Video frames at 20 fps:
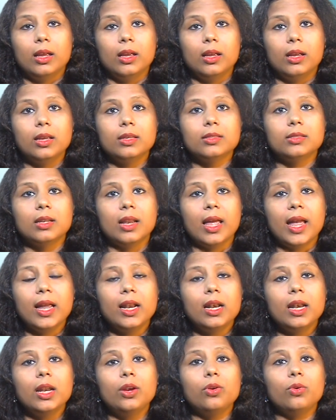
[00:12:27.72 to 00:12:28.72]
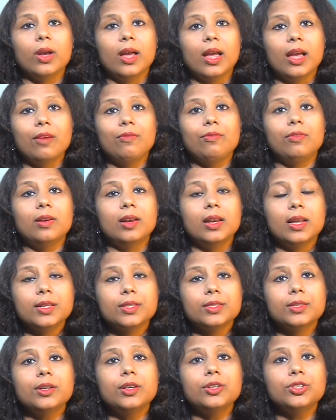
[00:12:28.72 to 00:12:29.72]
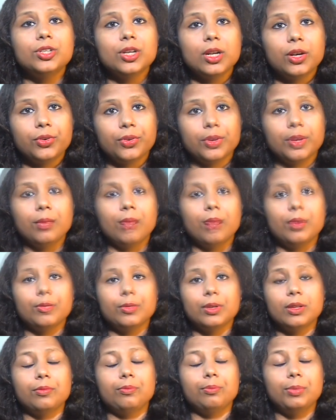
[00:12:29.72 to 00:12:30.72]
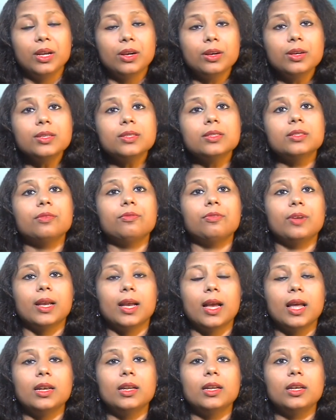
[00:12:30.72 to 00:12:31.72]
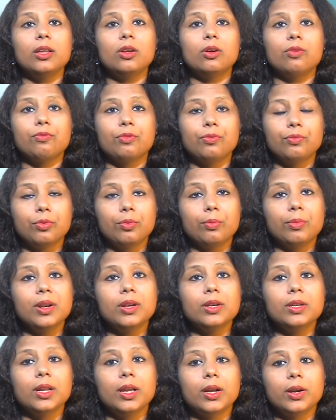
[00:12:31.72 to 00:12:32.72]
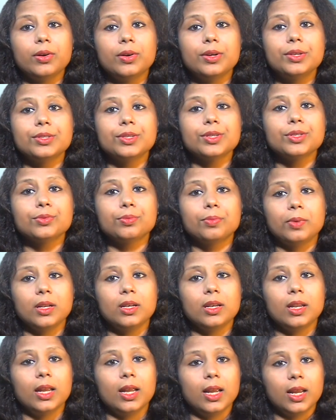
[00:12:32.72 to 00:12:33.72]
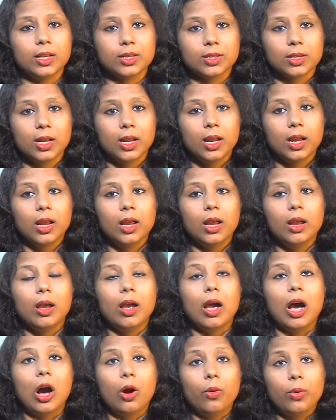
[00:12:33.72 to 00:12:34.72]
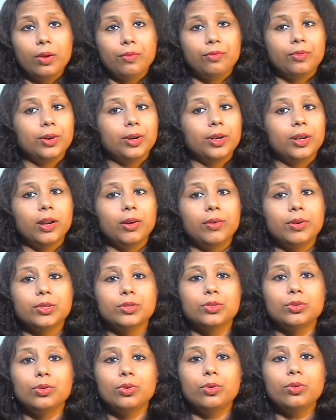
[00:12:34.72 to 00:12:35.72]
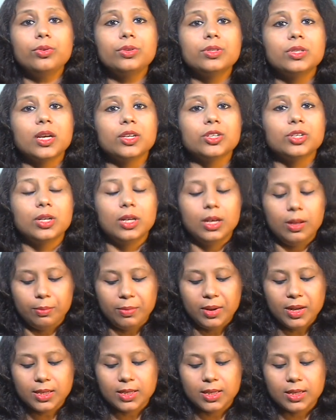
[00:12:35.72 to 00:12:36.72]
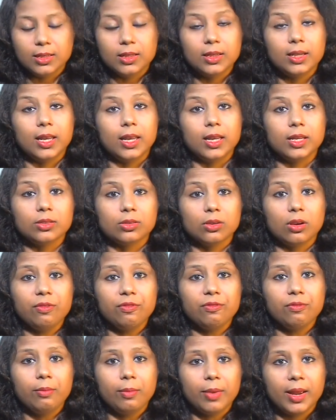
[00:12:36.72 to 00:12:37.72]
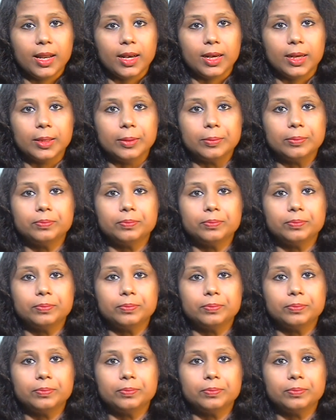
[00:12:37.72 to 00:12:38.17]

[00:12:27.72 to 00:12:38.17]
is likely to have lesser children because the fecundity of a woman decreases with age. However, there is no such limit in the case of men.